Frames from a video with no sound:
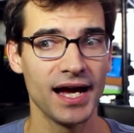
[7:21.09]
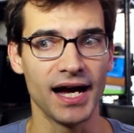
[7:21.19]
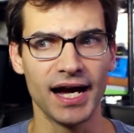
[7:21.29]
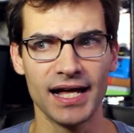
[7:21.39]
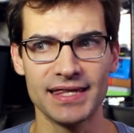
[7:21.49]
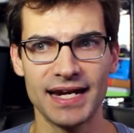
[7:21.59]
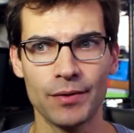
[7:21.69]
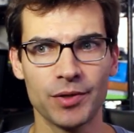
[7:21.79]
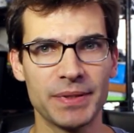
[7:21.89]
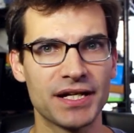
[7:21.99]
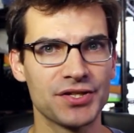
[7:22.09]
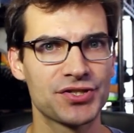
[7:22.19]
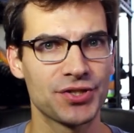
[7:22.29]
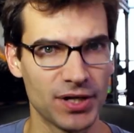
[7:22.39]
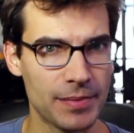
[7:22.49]
that I would be
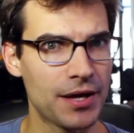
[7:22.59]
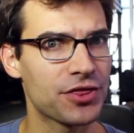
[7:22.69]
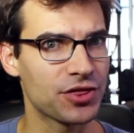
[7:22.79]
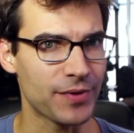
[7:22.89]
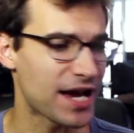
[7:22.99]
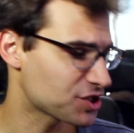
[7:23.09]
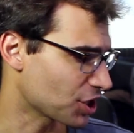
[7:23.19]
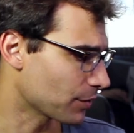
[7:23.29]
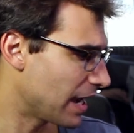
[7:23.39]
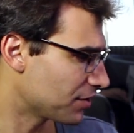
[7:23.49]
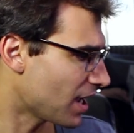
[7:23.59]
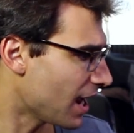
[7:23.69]
concerned about thrashing around.